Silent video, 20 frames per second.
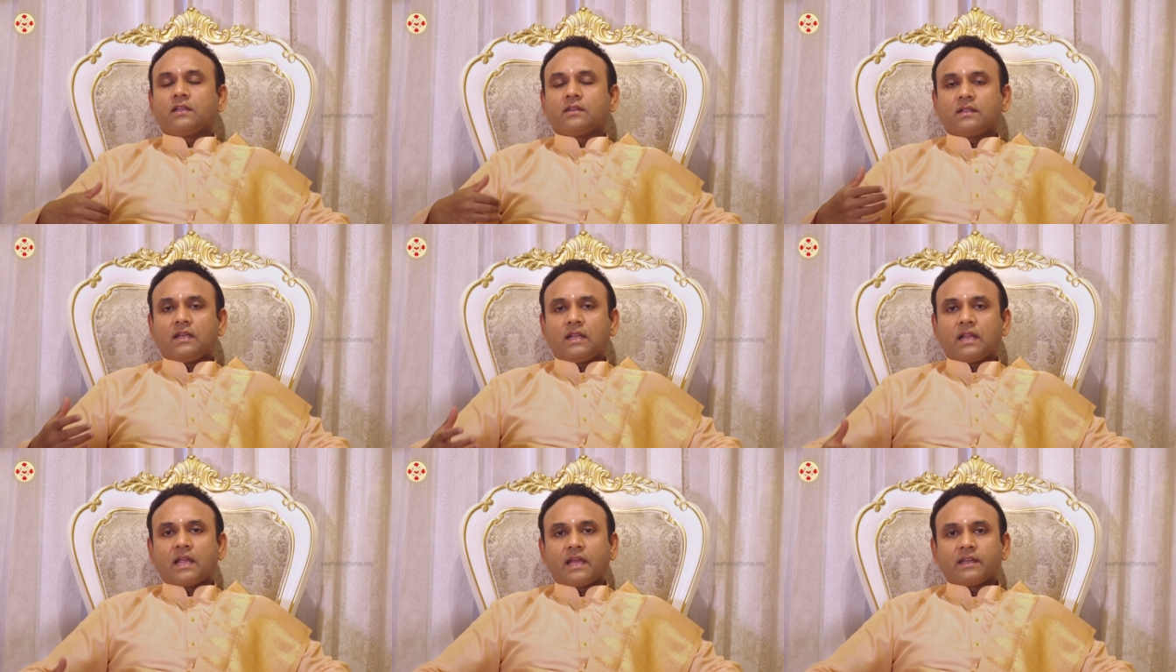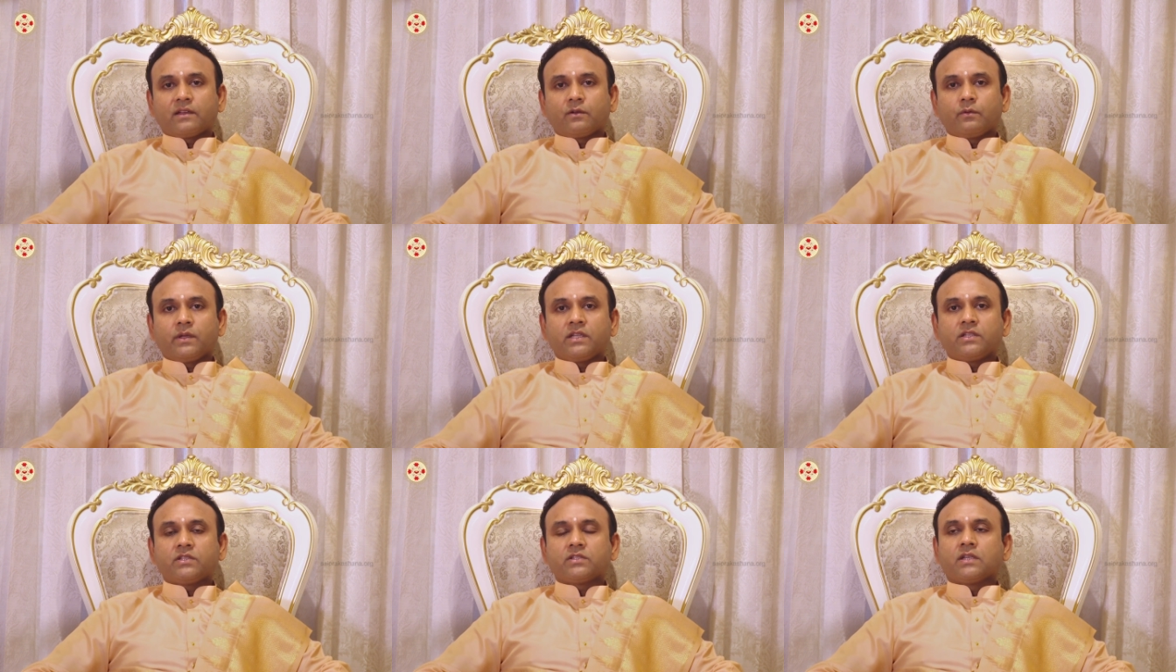the
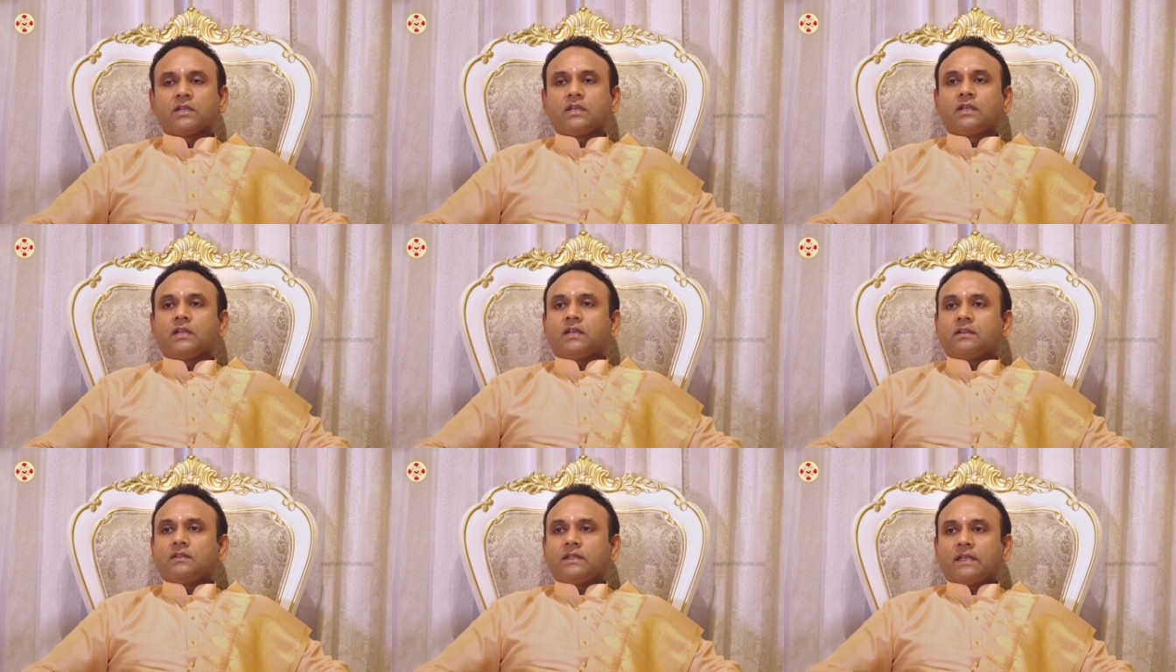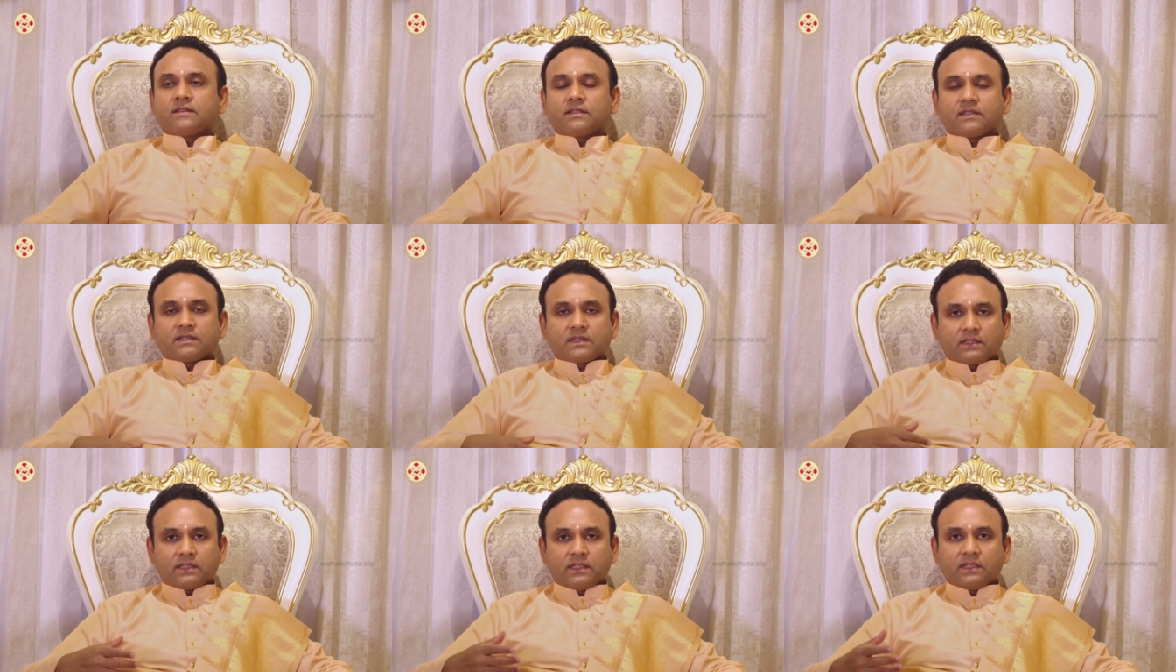language, as I
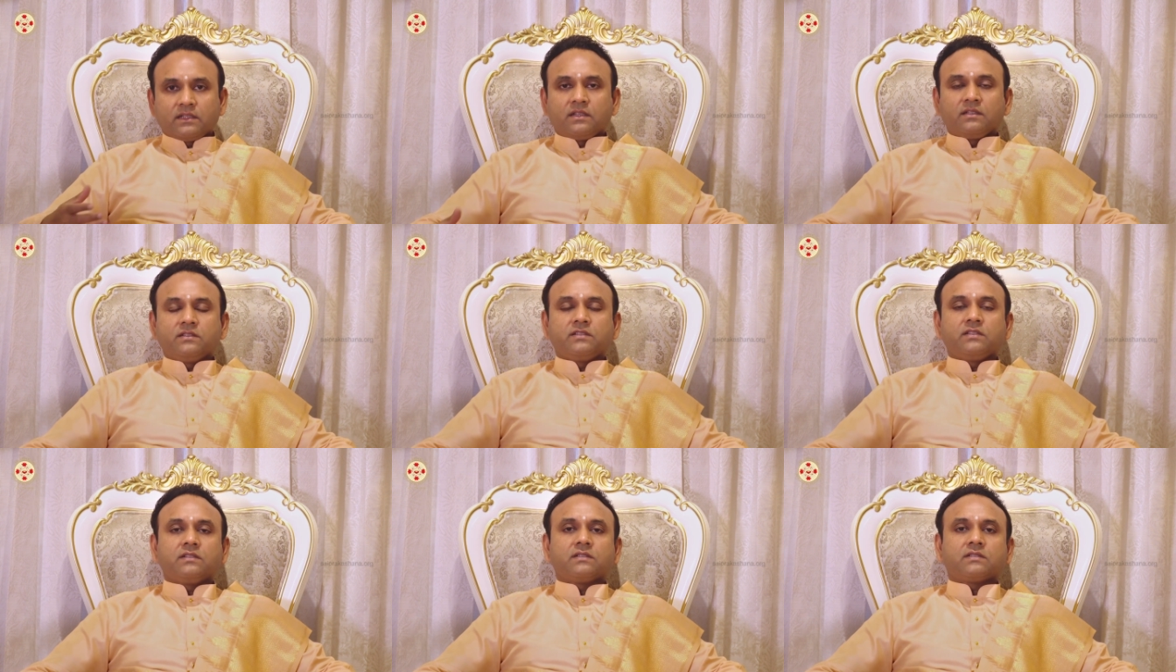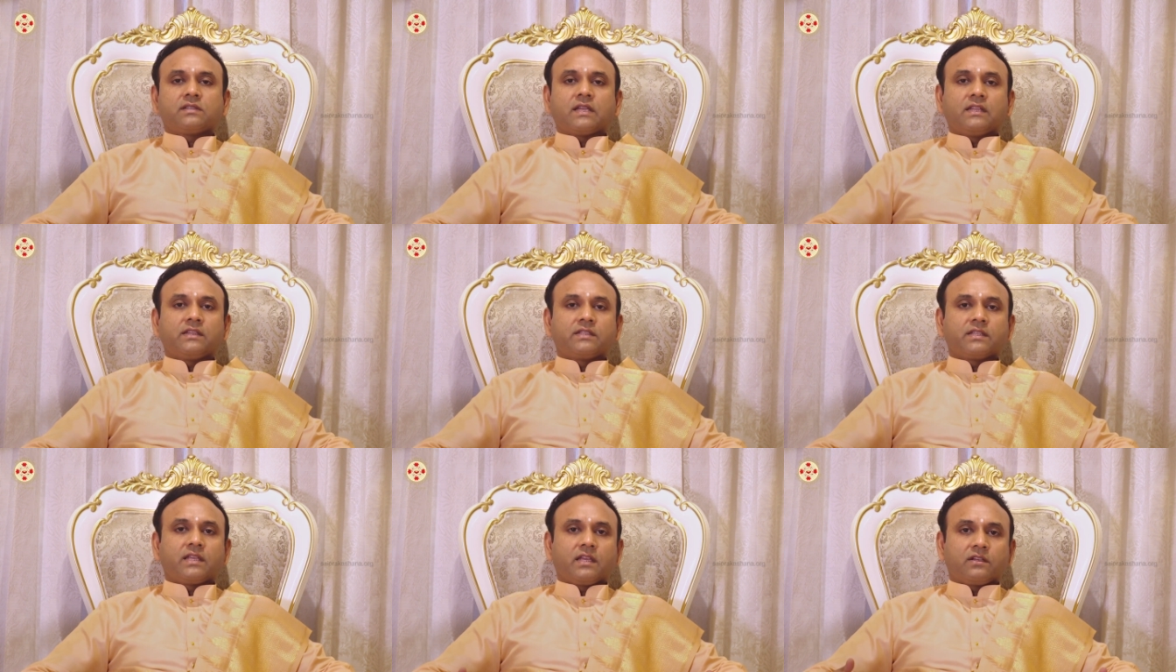said, the indigenous
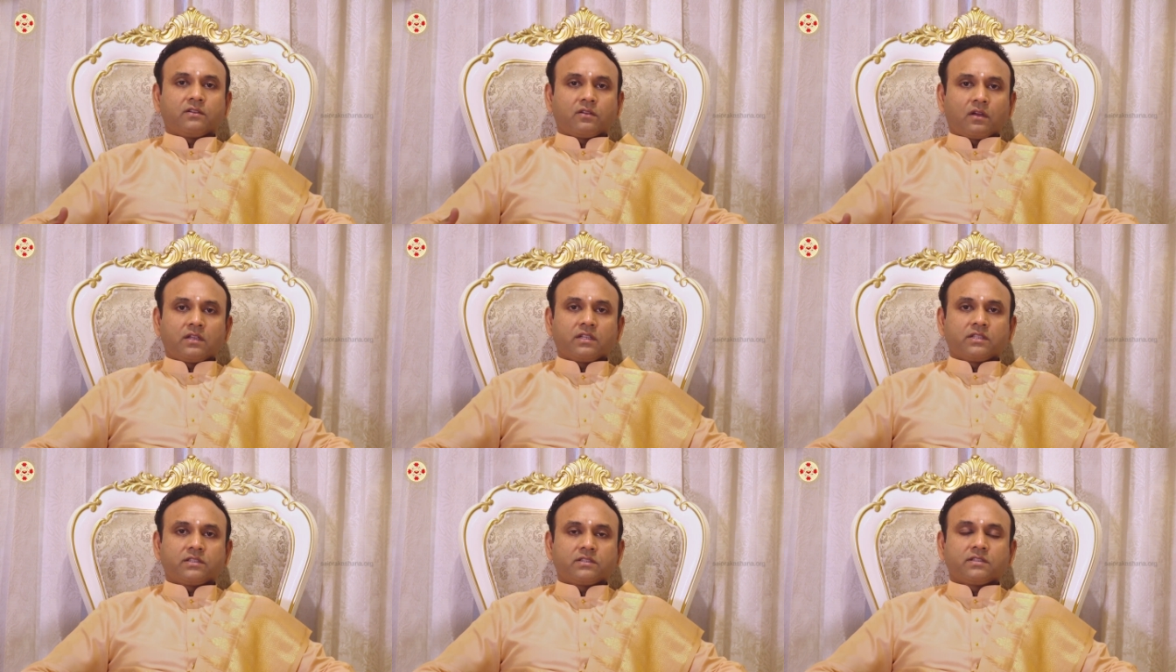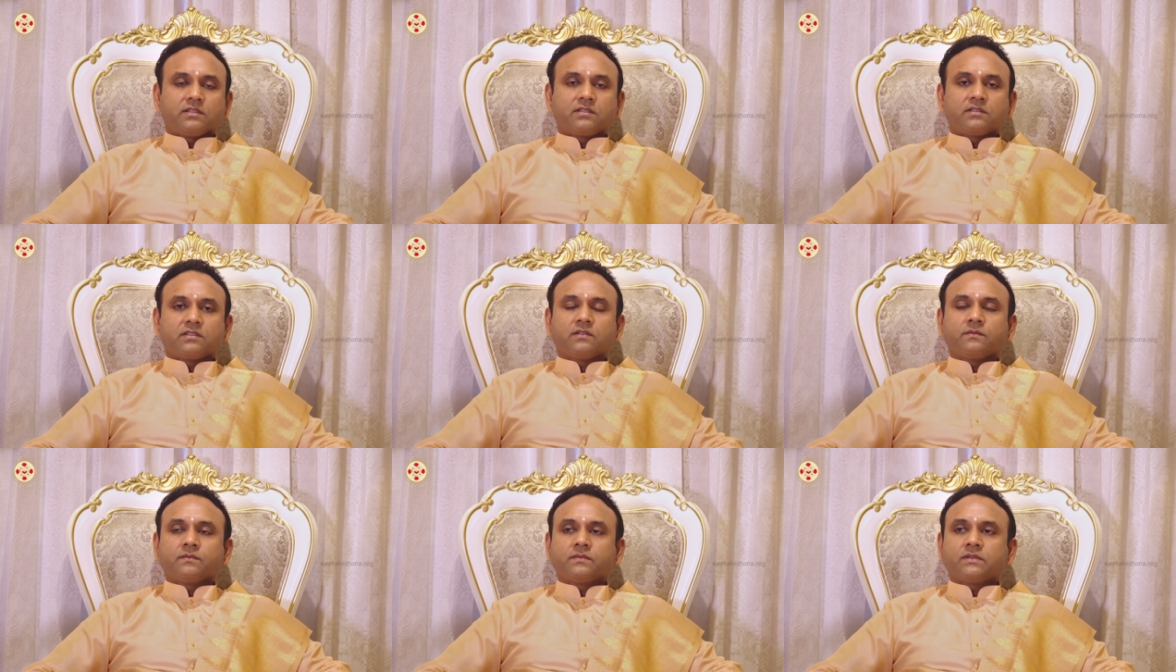healthcare knowledge
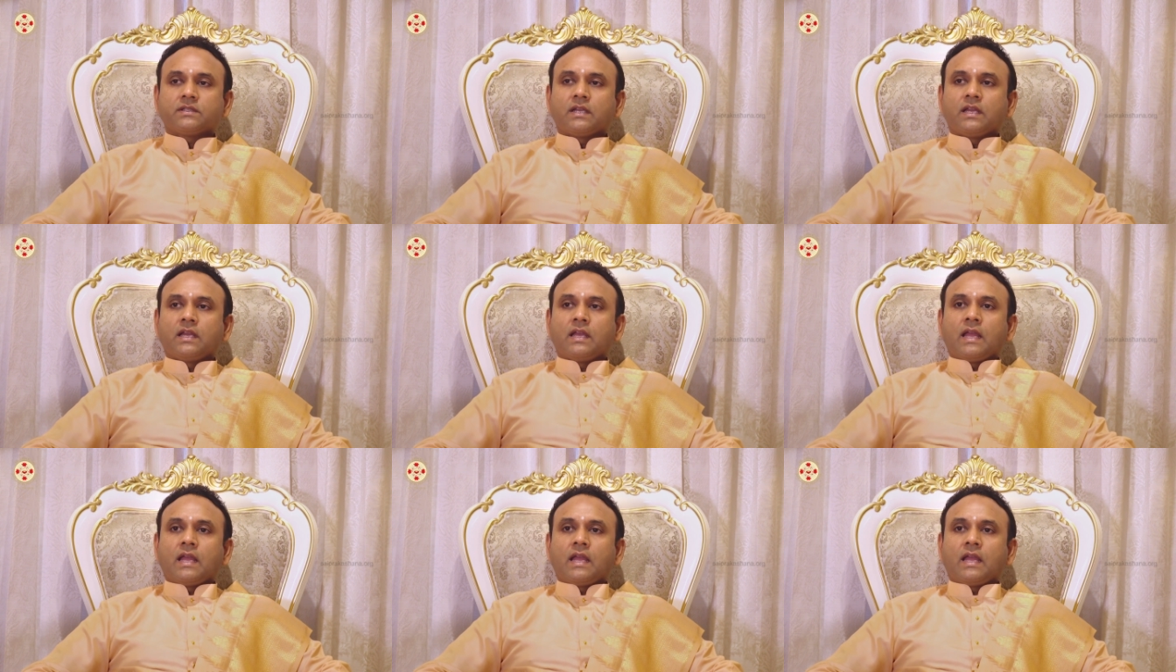systems,